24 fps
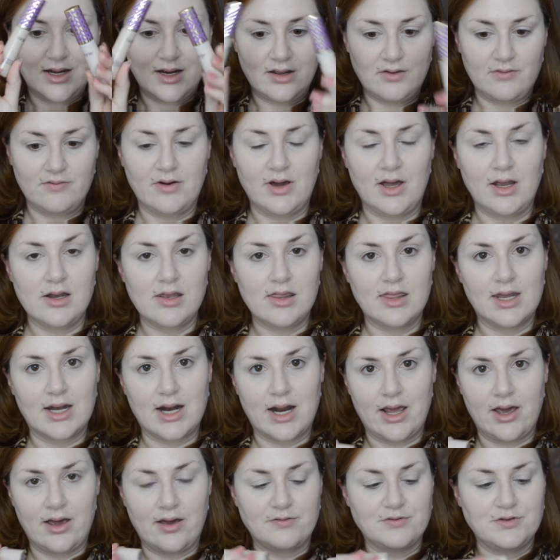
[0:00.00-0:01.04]
I find that
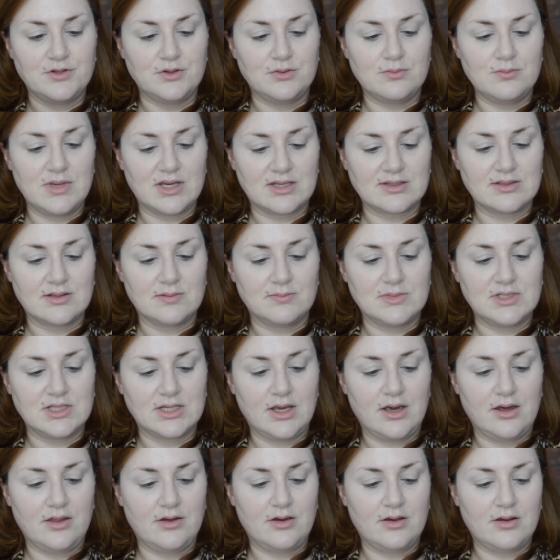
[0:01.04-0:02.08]
I have to mix them
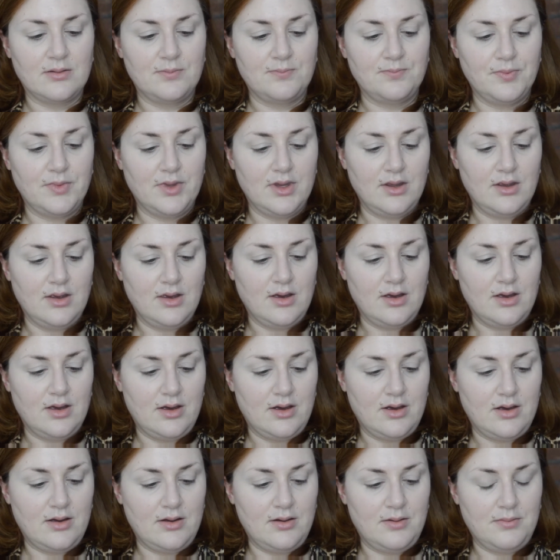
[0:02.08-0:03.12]
together
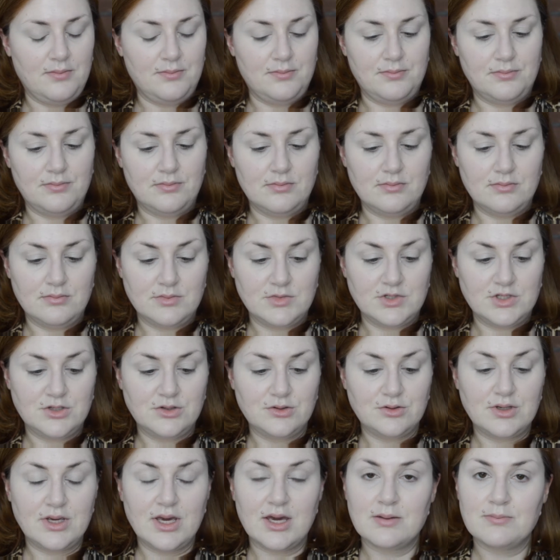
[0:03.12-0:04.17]

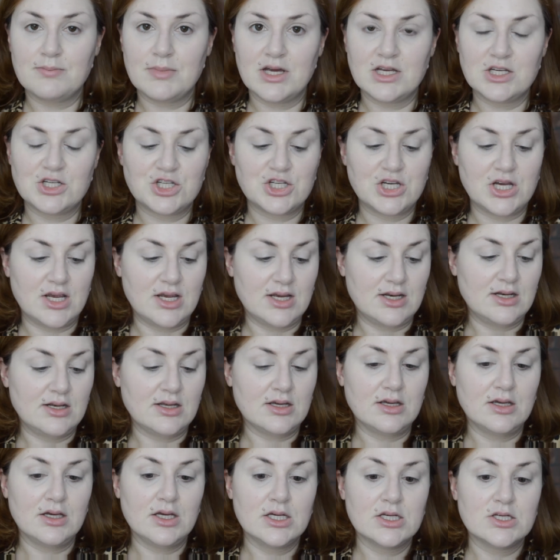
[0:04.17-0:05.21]
to get my shade.
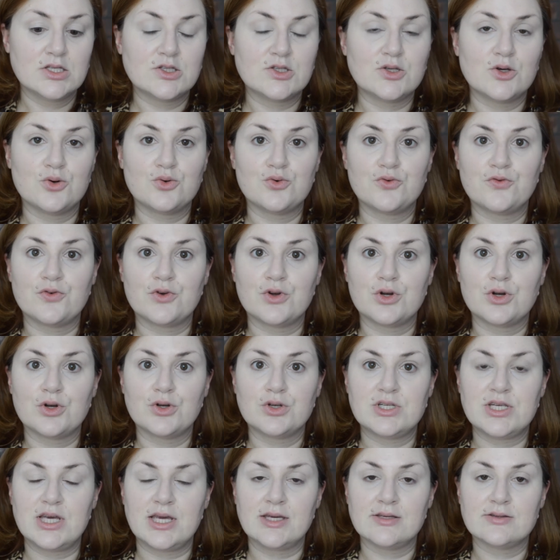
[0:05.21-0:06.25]
So for
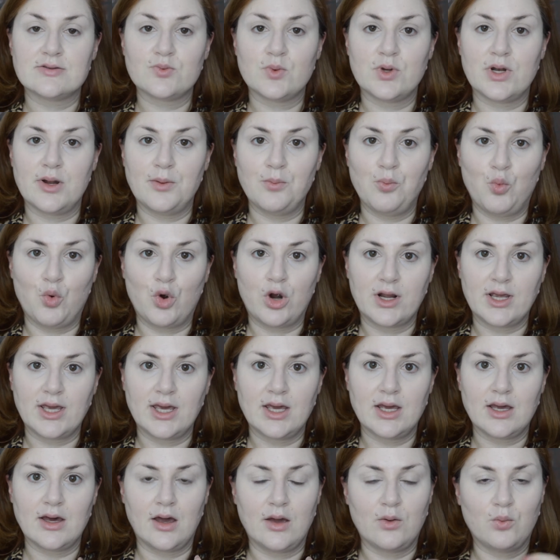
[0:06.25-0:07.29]
days when I'm
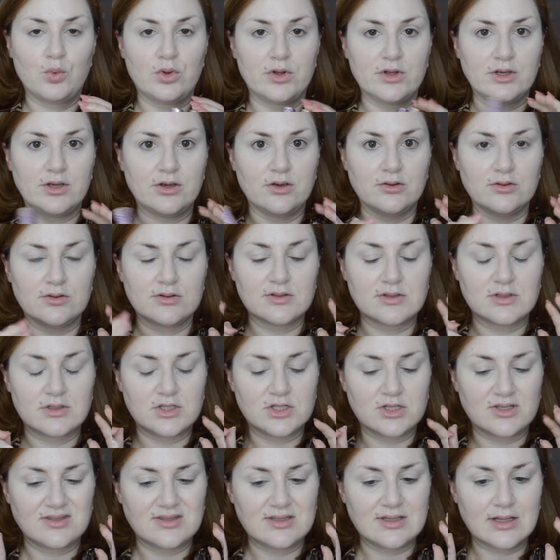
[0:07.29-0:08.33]
working, I will use
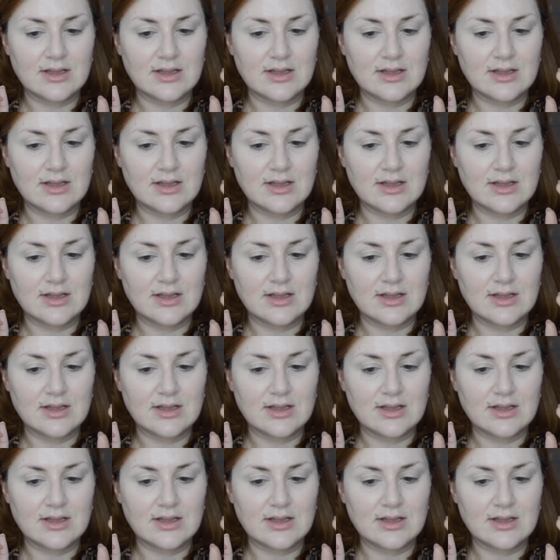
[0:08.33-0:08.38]
just the